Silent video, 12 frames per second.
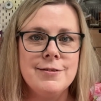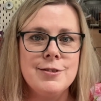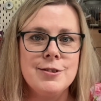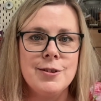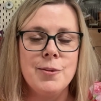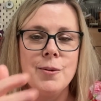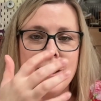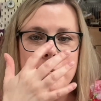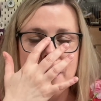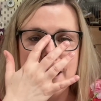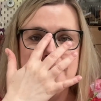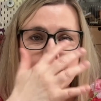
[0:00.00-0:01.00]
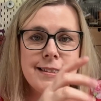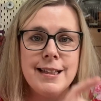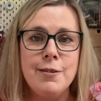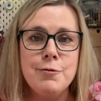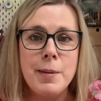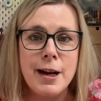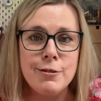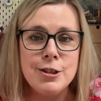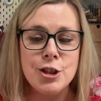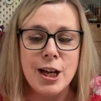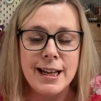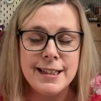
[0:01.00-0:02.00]
so I made a set of Mary
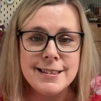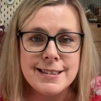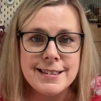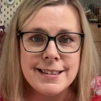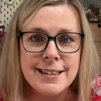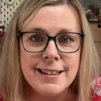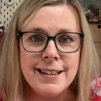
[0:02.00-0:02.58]
Janes